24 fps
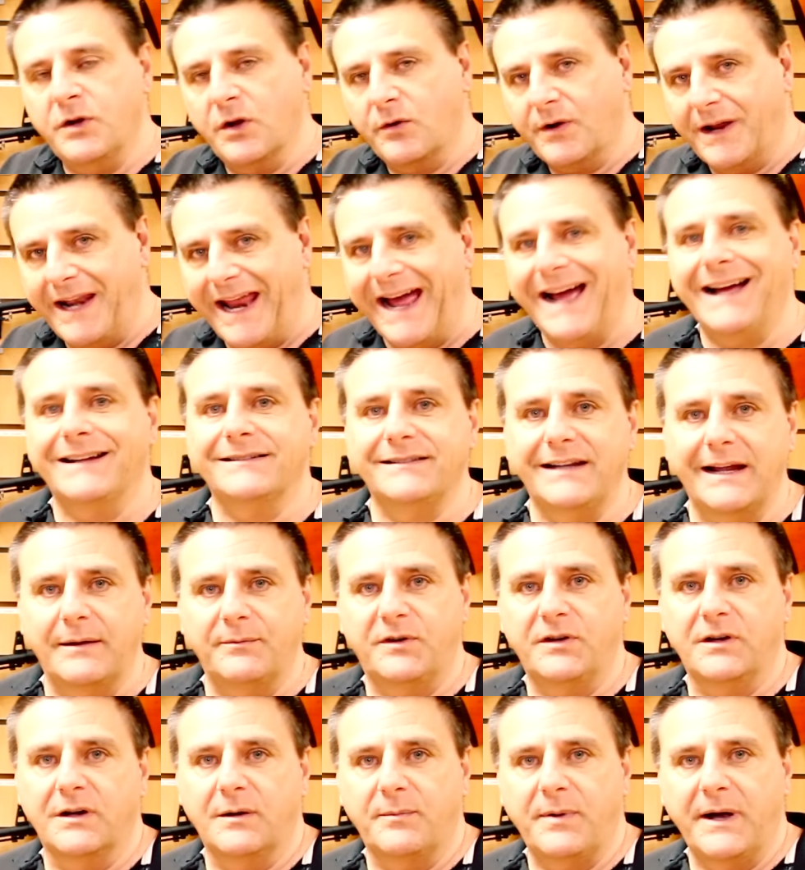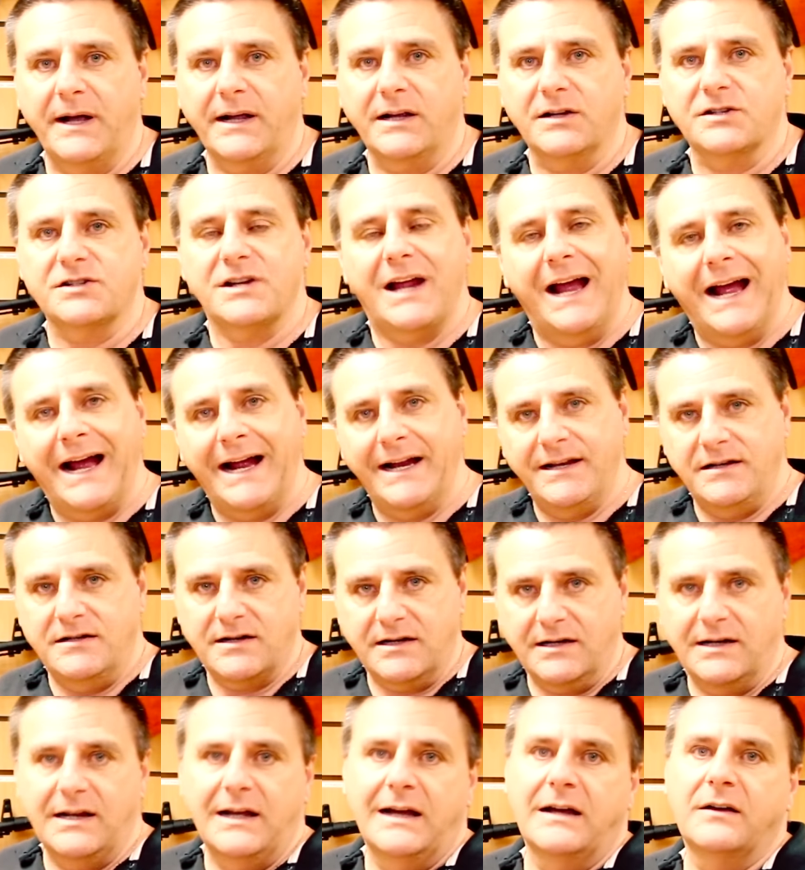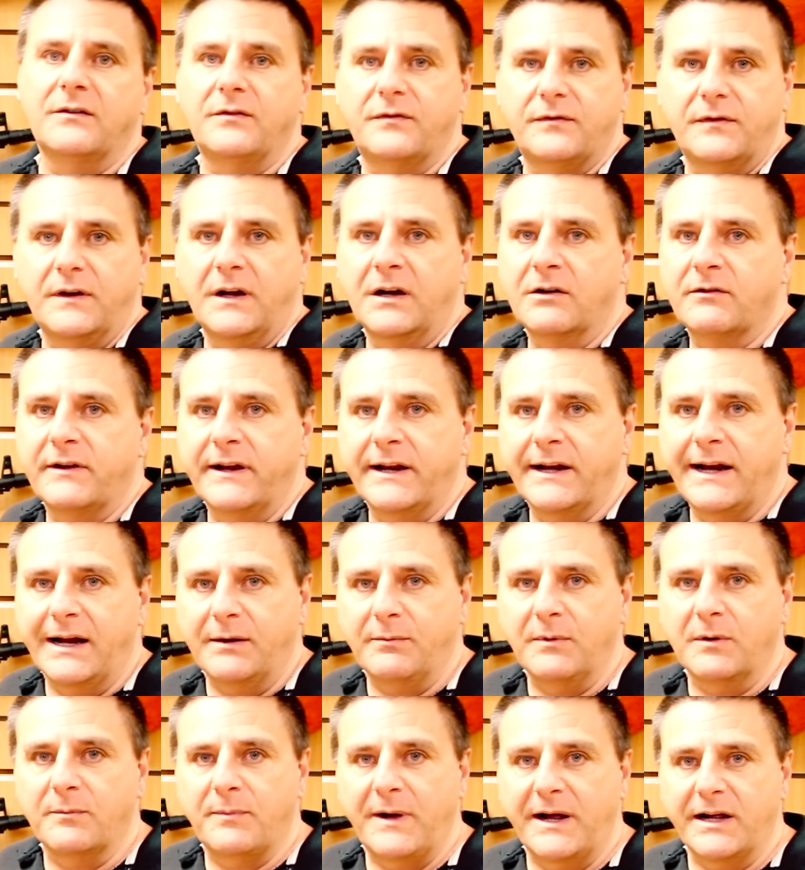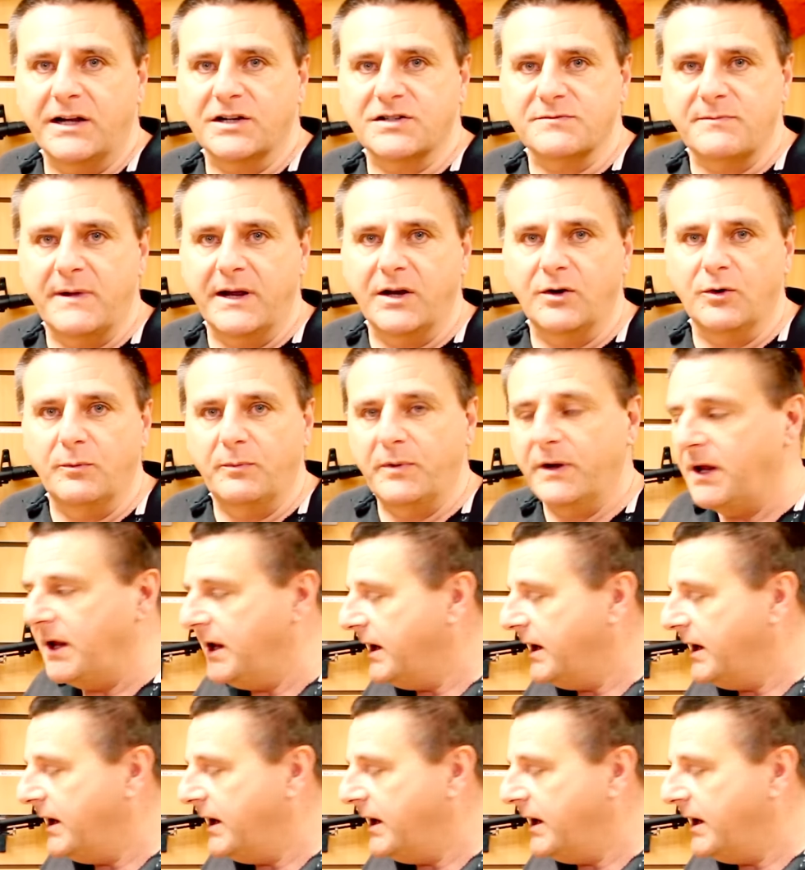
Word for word: You can add them to your package and you can have a reenactment package made up.